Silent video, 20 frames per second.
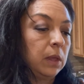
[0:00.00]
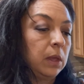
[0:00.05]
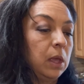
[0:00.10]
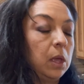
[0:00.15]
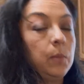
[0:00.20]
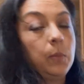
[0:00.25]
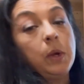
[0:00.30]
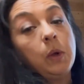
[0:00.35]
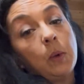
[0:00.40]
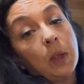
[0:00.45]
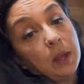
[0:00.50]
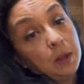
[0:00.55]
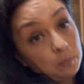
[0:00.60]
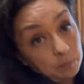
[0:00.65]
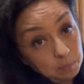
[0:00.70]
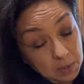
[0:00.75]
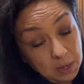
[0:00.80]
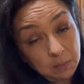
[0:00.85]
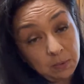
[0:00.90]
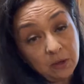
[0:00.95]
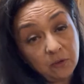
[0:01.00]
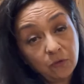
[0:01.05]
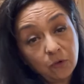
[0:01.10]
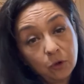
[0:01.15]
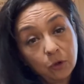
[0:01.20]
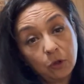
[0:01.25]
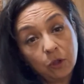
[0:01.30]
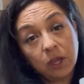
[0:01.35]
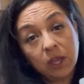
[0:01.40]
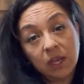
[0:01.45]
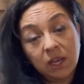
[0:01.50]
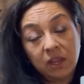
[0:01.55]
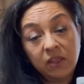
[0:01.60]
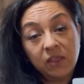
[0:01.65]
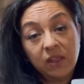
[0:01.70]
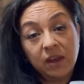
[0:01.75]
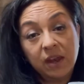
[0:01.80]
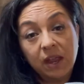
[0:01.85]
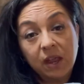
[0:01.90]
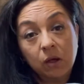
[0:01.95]
But anyway, maybe if you're looking in
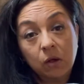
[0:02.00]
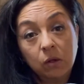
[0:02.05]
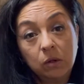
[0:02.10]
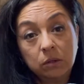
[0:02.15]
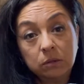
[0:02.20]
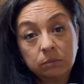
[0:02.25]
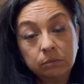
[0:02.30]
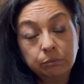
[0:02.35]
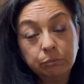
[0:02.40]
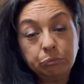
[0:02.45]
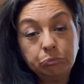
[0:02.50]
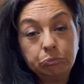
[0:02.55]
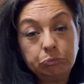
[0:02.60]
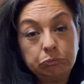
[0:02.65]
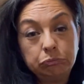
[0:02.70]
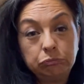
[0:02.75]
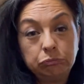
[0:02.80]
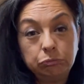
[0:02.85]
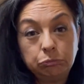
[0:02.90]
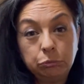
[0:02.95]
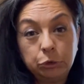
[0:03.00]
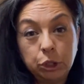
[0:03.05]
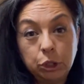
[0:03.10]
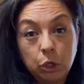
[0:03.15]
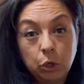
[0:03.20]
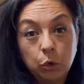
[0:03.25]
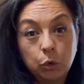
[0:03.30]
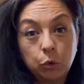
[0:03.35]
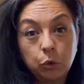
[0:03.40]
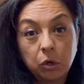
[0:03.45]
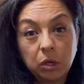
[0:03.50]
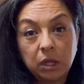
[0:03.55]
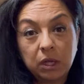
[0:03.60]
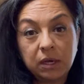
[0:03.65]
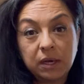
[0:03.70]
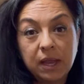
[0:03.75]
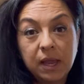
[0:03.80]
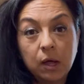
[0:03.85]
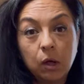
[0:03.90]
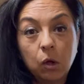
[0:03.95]
the nail, you know, acrylic
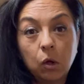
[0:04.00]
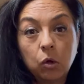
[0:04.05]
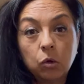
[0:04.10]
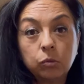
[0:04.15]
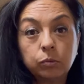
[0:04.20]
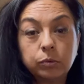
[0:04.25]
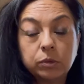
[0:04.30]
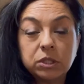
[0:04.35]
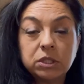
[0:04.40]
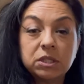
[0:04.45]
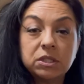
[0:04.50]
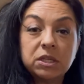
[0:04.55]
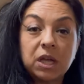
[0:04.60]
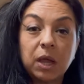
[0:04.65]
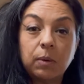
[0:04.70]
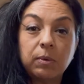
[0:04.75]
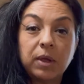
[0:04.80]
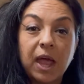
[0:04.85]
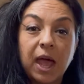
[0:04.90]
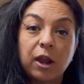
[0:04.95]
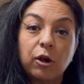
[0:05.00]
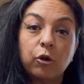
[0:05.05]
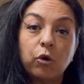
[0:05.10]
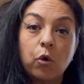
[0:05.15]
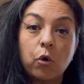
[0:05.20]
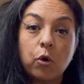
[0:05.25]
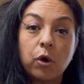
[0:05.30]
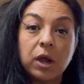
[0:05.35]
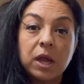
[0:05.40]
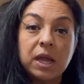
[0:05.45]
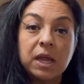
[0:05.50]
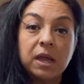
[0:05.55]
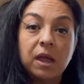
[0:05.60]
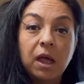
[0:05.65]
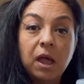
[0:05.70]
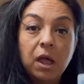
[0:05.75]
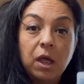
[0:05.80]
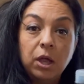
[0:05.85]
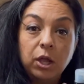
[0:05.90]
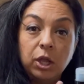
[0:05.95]
nail type category,
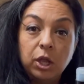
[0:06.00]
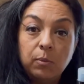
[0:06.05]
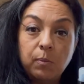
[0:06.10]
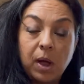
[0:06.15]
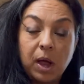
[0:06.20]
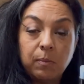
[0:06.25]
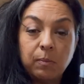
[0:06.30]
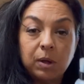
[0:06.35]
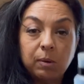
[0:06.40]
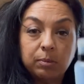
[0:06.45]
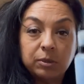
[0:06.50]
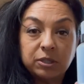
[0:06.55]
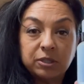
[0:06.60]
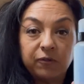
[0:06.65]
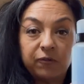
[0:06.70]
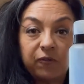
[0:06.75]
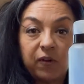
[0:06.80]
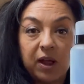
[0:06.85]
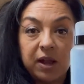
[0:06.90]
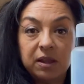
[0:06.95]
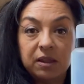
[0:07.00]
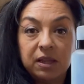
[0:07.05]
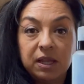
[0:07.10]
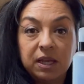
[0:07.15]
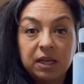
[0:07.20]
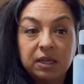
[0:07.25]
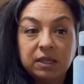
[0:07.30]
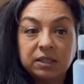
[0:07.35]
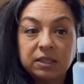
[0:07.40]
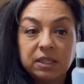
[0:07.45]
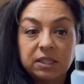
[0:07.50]
you might be able to find these.